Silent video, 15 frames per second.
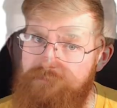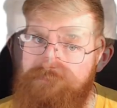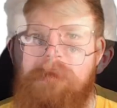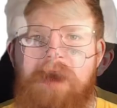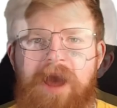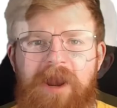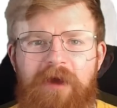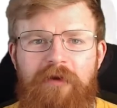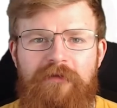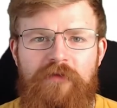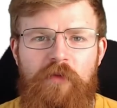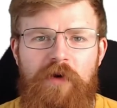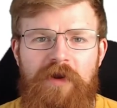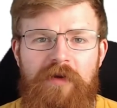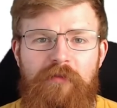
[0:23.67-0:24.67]
Hello
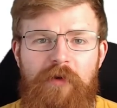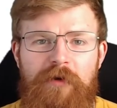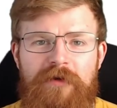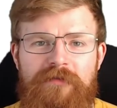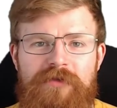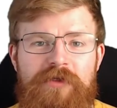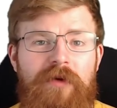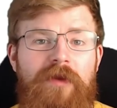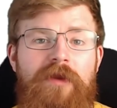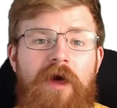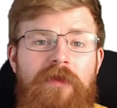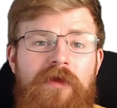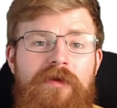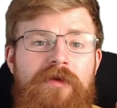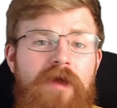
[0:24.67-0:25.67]
everyone and welcome to
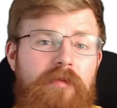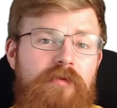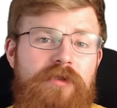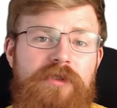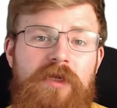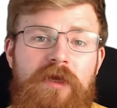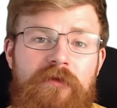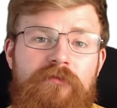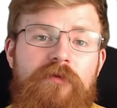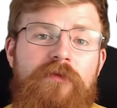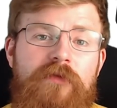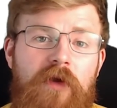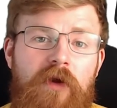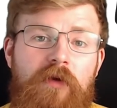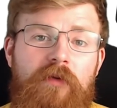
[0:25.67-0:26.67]
another double sleeve
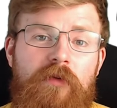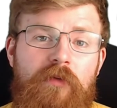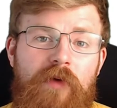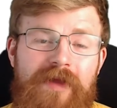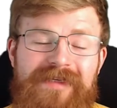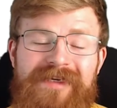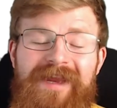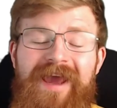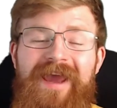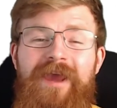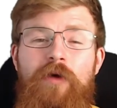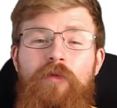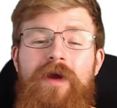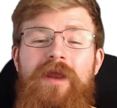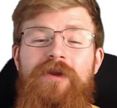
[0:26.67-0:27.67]
review where today
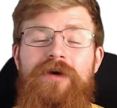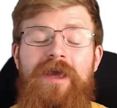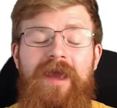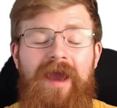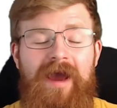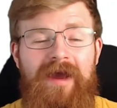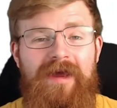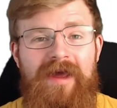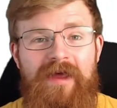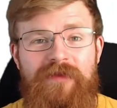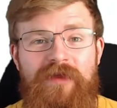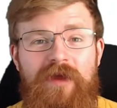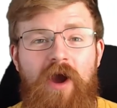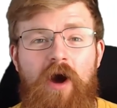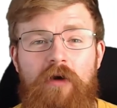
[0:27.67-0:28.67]
we're looking at
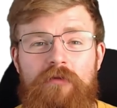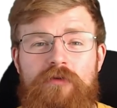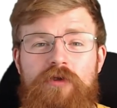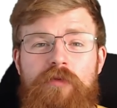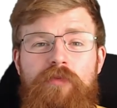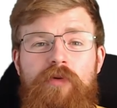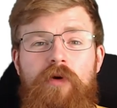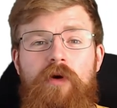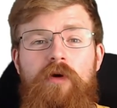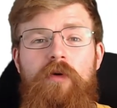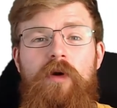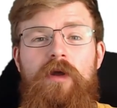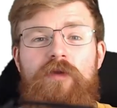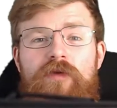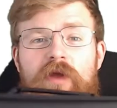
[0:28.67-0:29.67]
the Ultra Pro
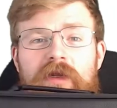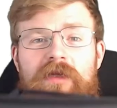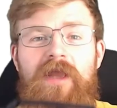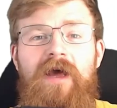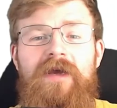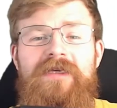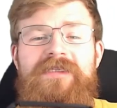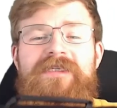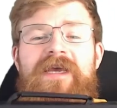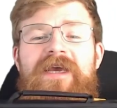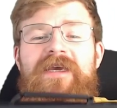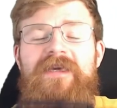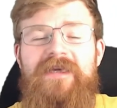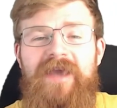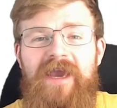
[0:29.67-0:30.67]
Deluxe
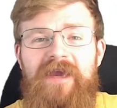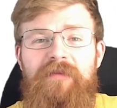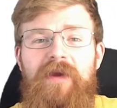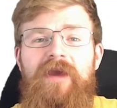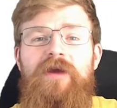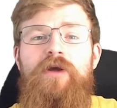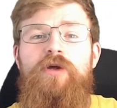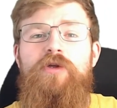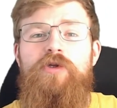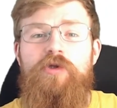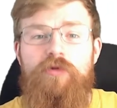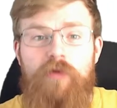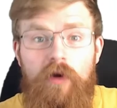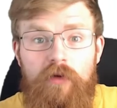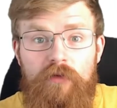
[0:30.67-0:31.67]
Gaming
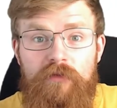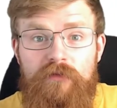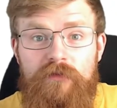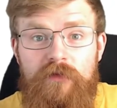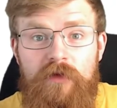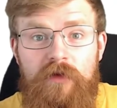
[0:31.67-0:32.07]
Trove.